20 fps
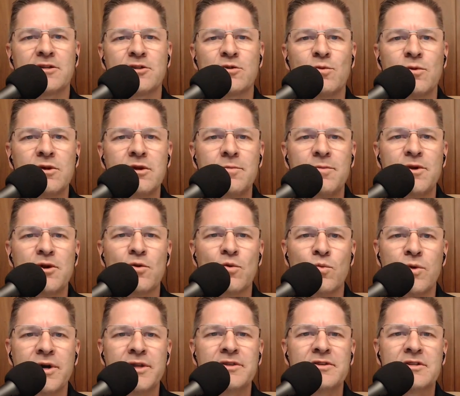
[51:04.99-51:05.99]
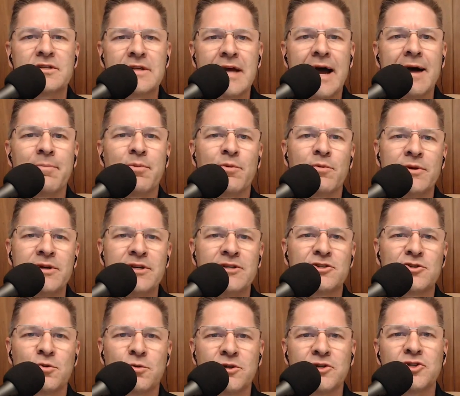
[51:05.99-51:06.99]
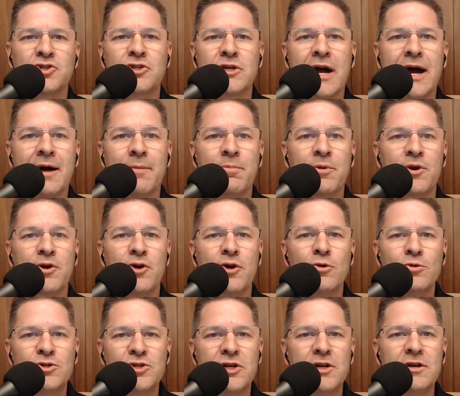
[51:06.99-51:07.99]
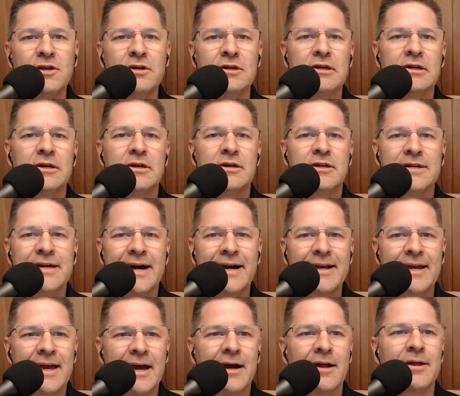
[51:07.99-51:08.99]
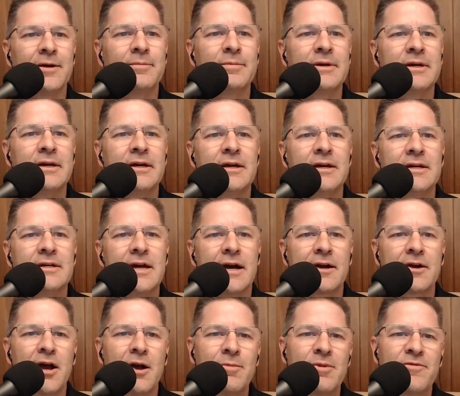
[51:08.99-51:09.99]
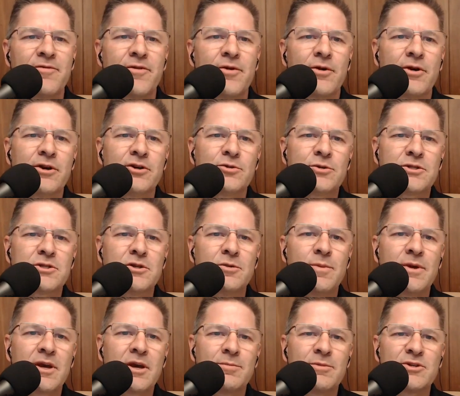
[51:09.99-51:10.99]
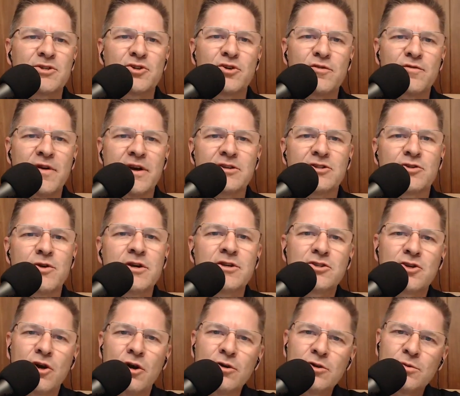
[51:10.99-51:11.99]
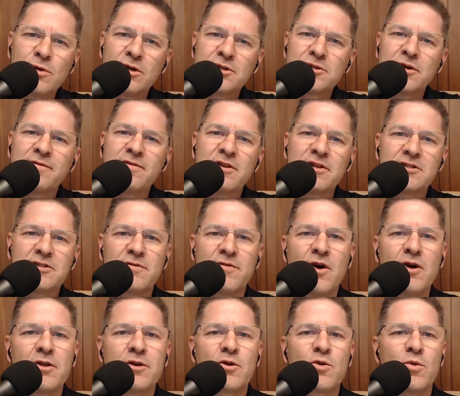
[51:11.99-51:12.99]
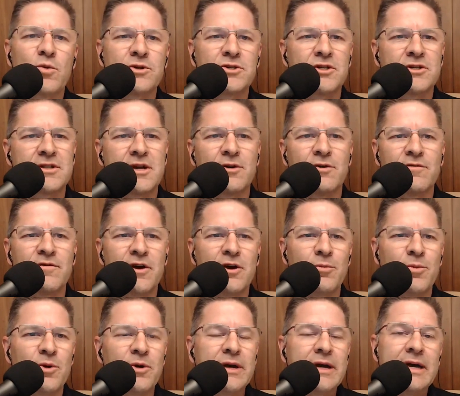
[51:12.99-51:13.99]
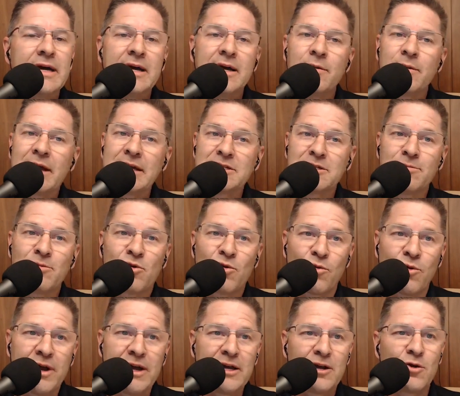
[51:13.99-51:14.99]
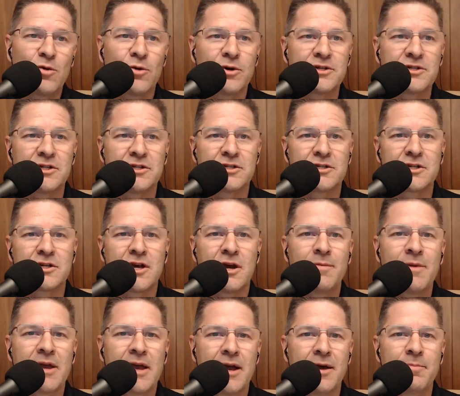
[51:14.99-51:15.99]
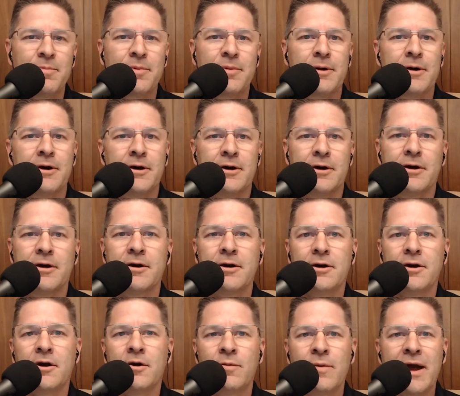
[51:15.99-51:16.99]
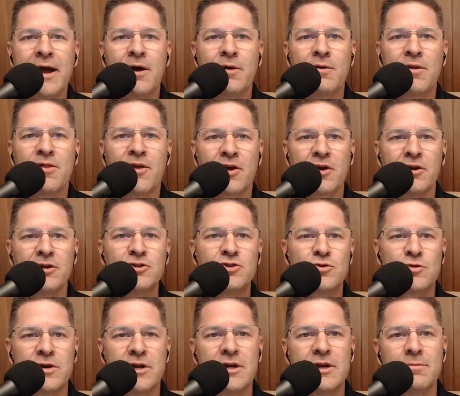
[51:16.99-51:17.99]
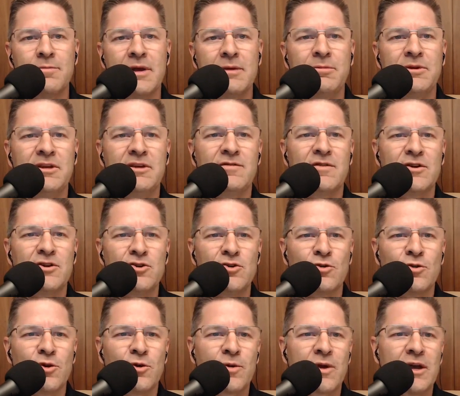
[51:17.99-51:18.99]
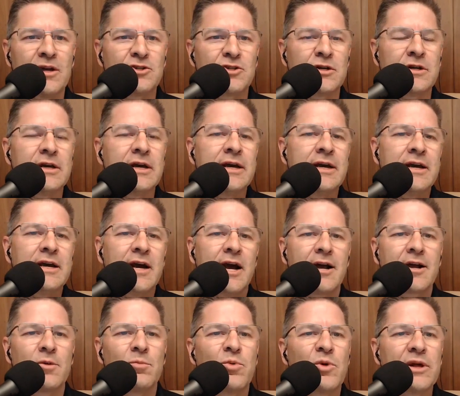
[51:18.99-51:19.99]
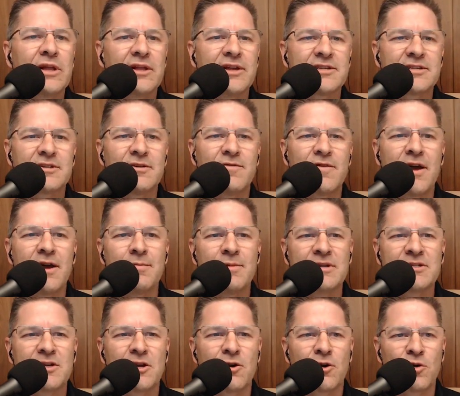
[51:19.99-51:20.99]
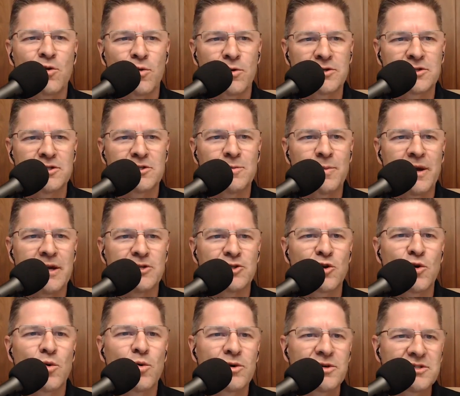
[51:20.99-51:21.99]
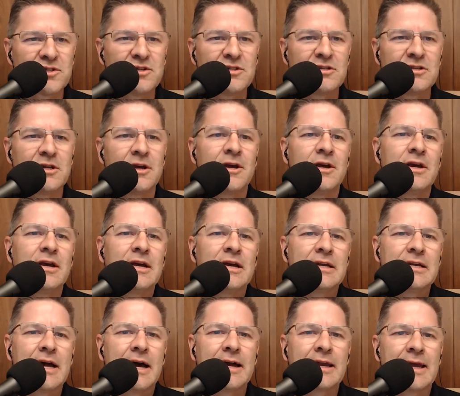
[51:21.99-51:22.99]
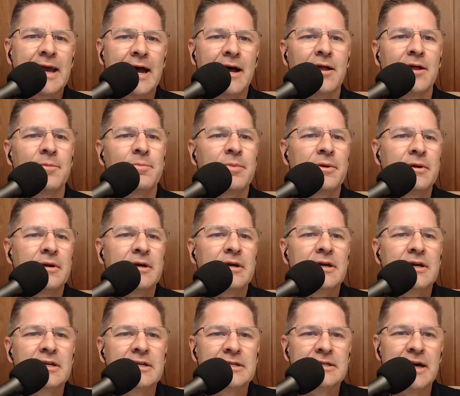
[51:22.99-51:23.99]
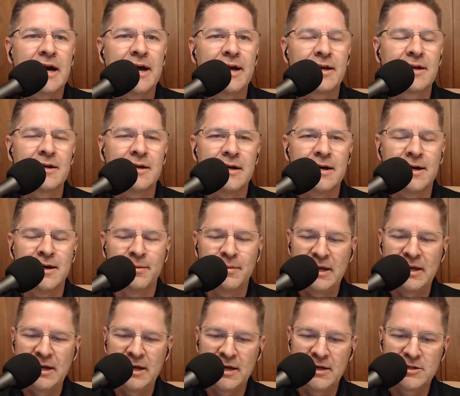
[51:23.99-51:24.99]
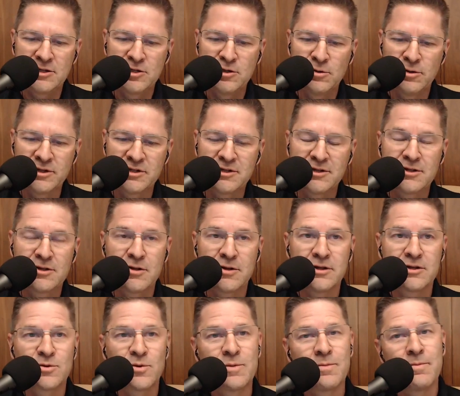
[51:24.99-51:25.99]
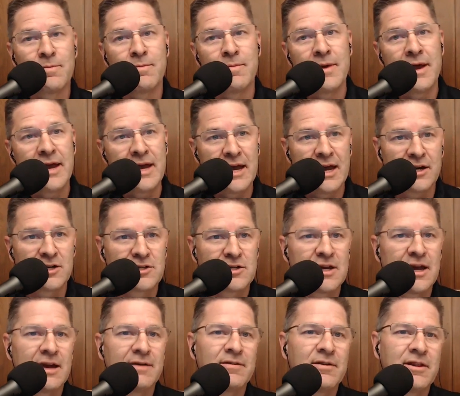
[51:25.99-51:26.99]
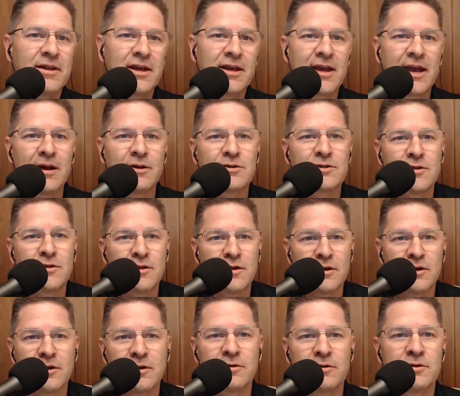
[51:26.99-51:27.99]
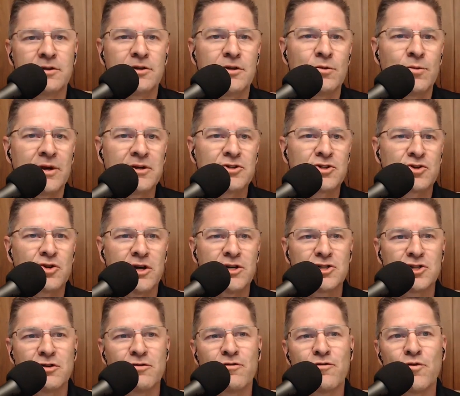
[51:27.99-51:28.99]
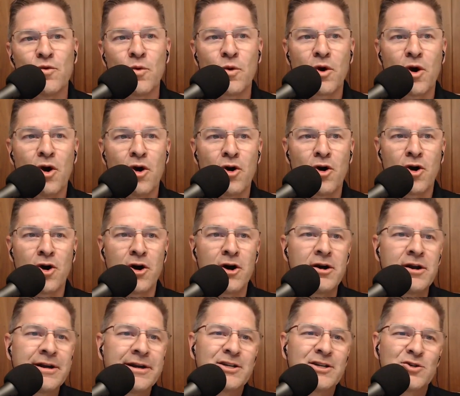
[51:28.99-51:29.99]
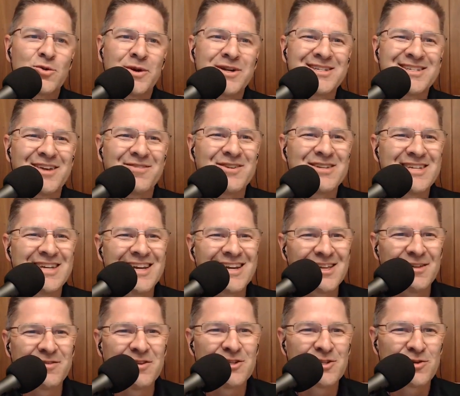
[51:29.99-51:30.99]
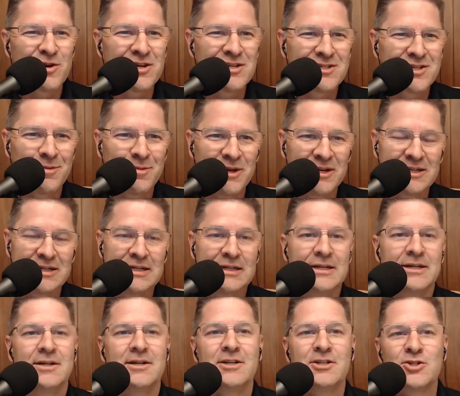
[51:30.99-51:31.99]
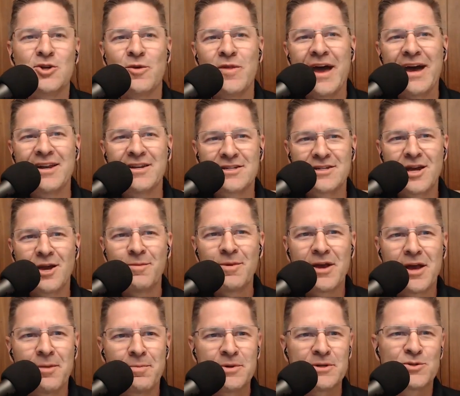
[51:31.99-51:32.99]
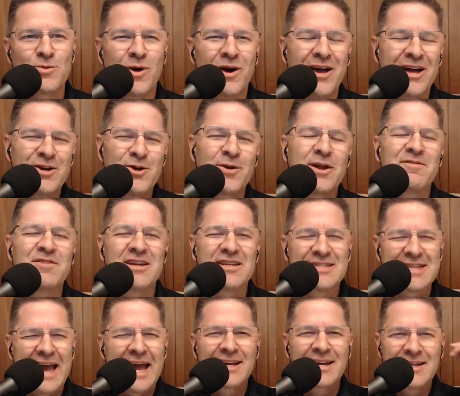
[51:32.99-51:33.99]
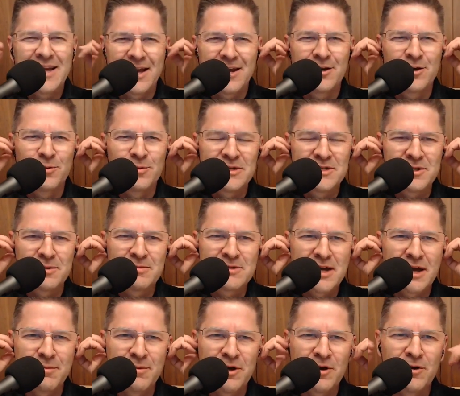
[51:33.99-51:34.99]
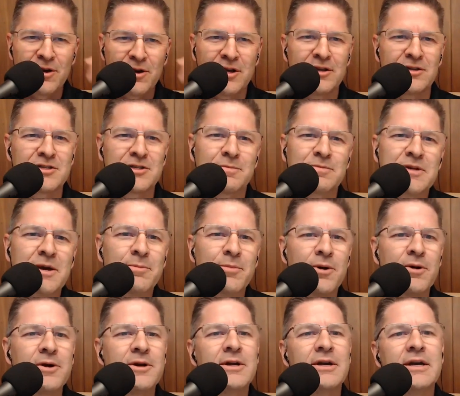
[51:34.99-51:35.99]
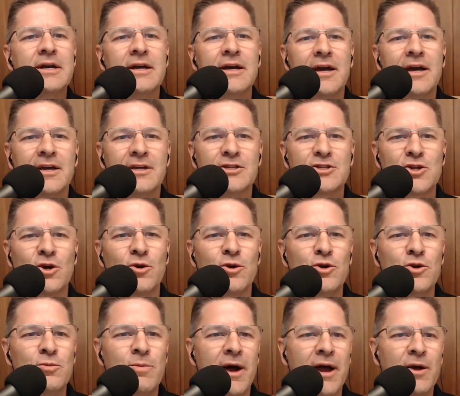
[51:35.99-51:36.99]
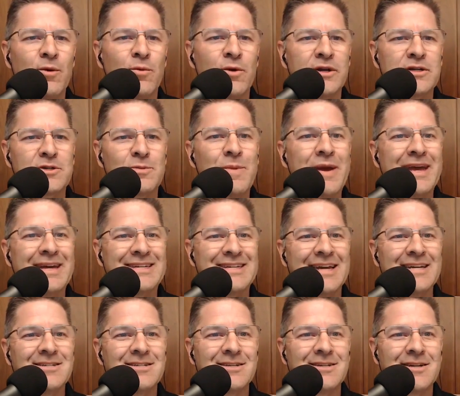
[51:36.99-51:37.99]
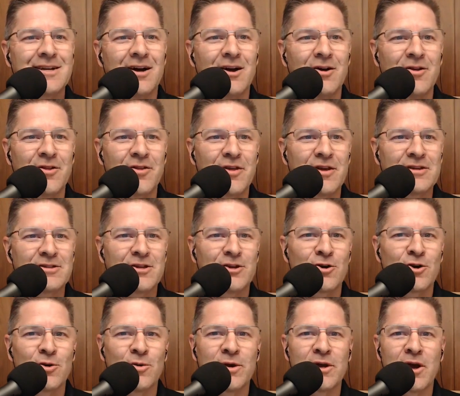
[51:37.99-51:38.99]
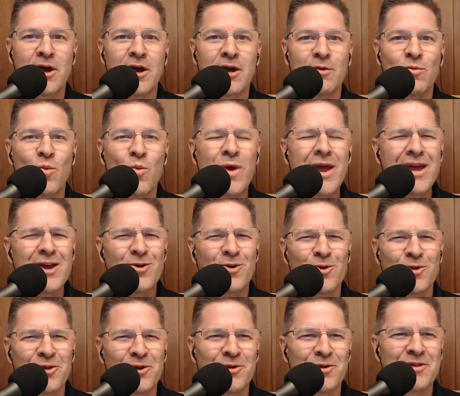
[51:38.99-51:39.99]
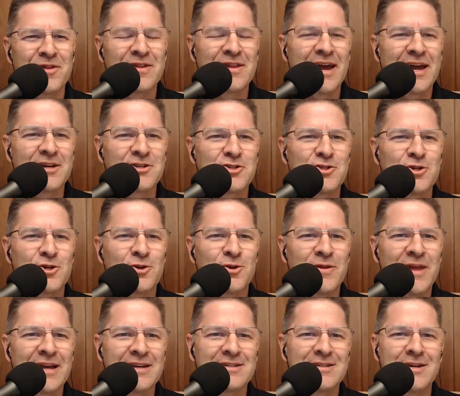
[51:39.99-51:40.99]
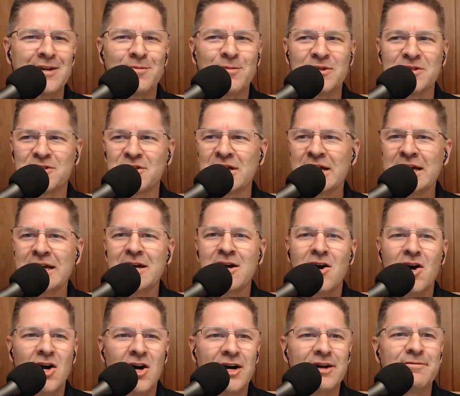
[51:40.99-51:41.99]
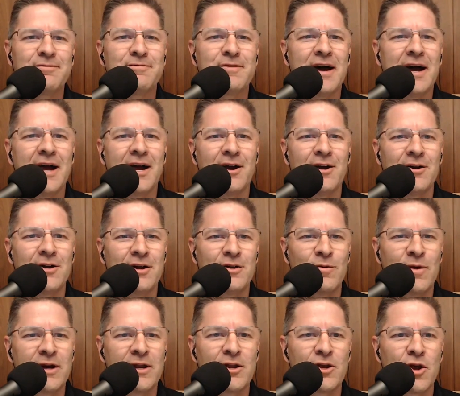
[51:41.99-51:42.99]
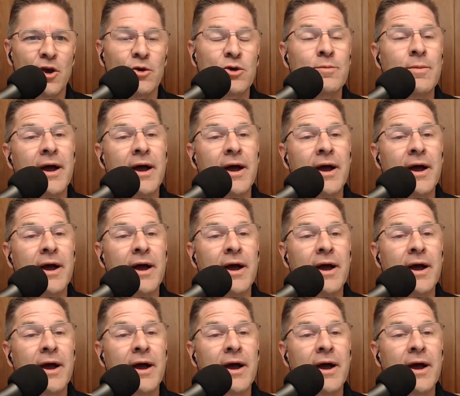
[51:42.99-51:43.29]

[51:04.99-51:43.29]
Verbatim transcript: That should really be your one stop resource shop, coaching.gallup strengthscoach.com if you're interested in becoming a certified strengths coach. We also have a list of all our courses that are available. We've got some great courses coming up uh, around the country and maybe even in your location. A complete list of them is in our courses page, courses.gallup.com. And as you listen to this, we may actually have a link out to the, the registration for our 2017 Clifton Strength Summit. Ooh. So that is coming up as well. I don't have an exact date, it'll be sometime here in September. And so you might want to pay attention to all the things that are going on way earlier than last year, and that team is on fire and ready to go.